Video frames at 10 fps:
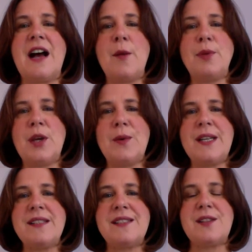upload
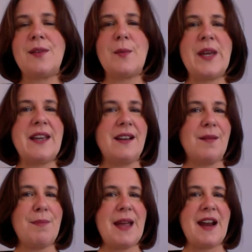it so that we can
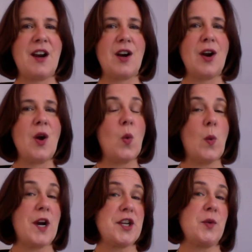compare
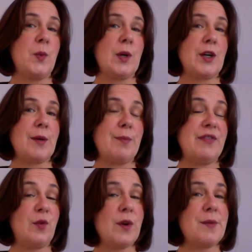where you were
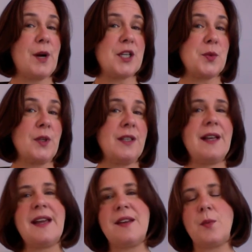before the module
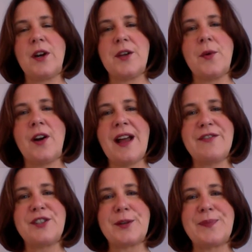and where you are
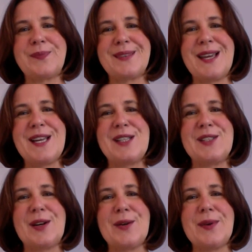after.
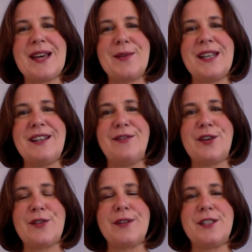So without any
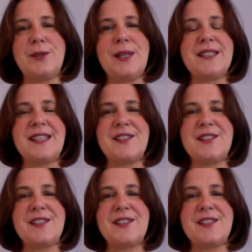further ado, let's